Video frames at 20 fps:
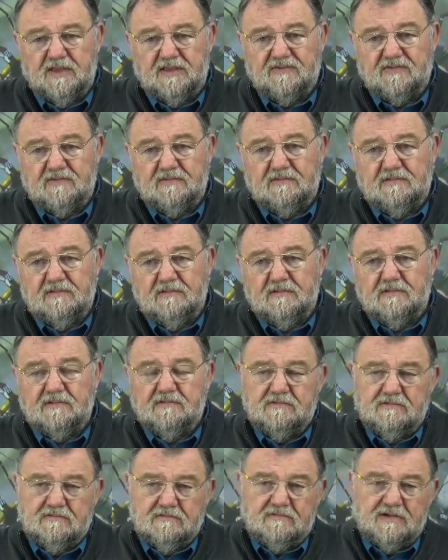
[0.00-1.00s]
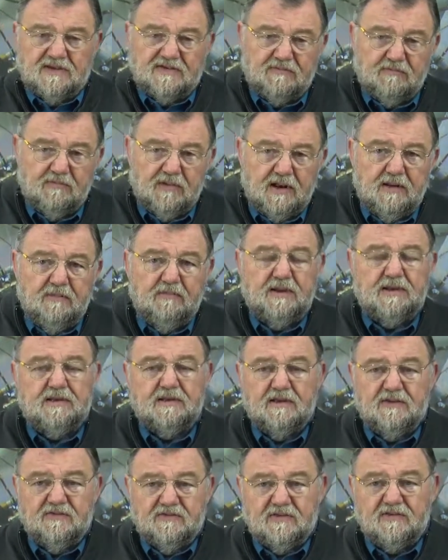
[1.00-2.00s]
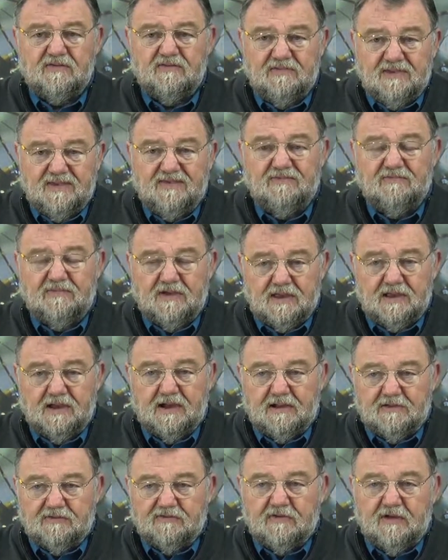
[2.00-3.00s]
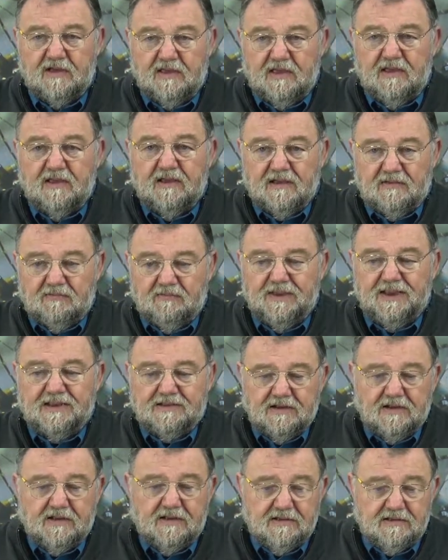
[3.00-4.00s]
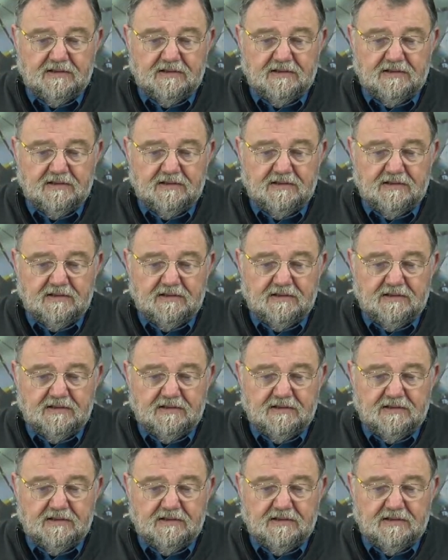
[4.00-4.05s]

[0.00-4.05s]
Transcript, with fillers: What in millimeter is we know that a meter is around that.